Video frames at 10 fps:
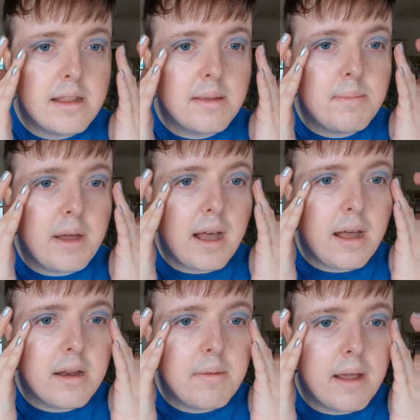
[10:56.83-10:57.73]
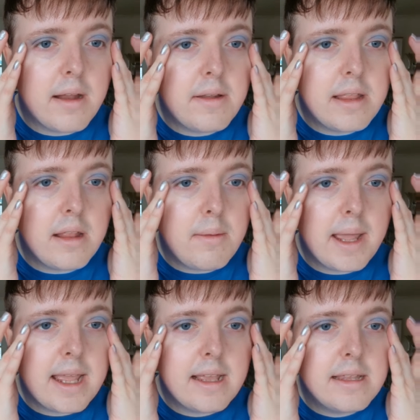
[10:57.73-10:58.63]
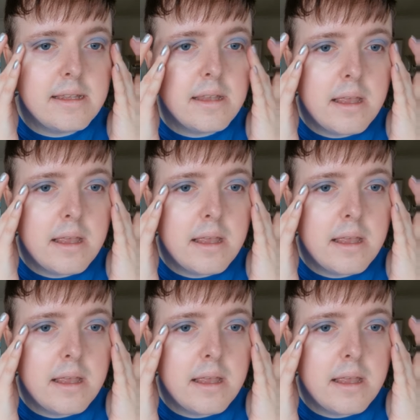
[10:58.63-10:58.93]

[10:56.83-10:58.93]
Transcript: the part where I did the wings,